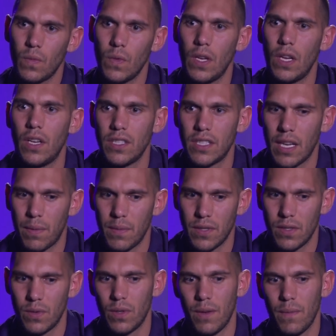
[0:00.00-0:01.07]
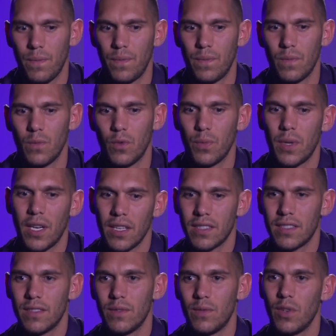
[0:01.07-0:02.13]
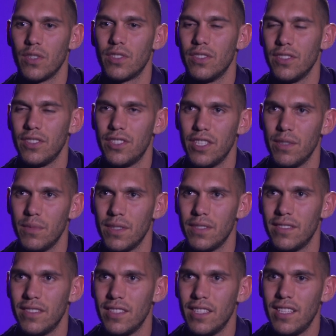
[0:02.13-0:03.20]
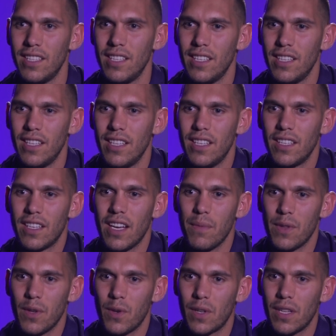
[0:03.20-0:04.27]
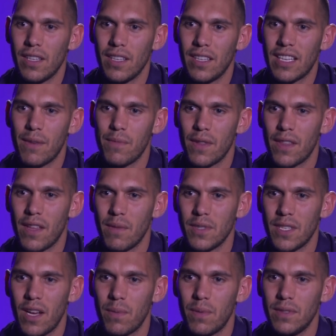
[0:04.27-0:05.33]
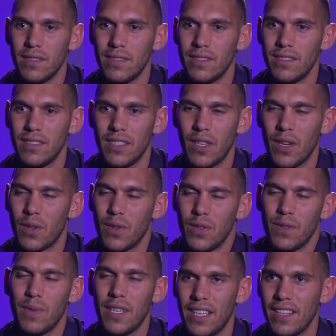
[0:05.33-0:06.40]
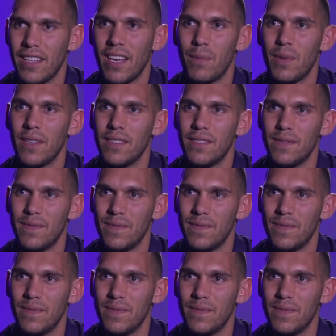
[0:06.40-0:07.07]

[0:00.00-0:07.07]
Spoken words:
Yeah, I just happened to walk past Ross in the gym and gave me the all clear, gave me the thumbs up, and yeah, I couldn't have been any happier.